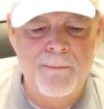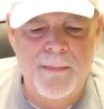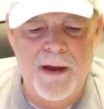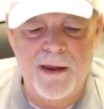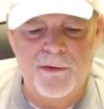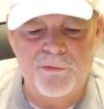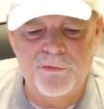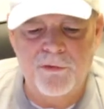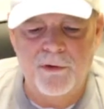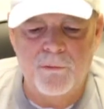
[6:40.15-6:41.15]
Mike, I was
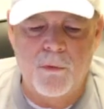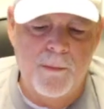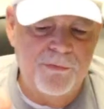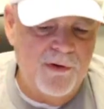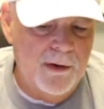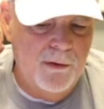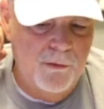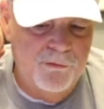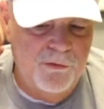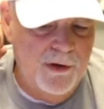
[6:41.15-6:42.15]
just looking at your website and
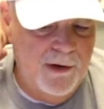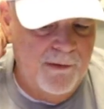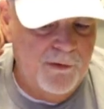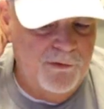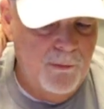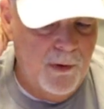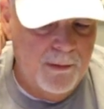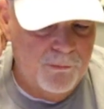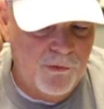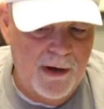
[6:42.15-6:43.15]
noticed you didn't have any
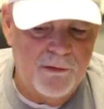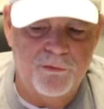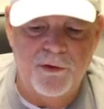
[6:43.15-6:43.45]
TYM tractors.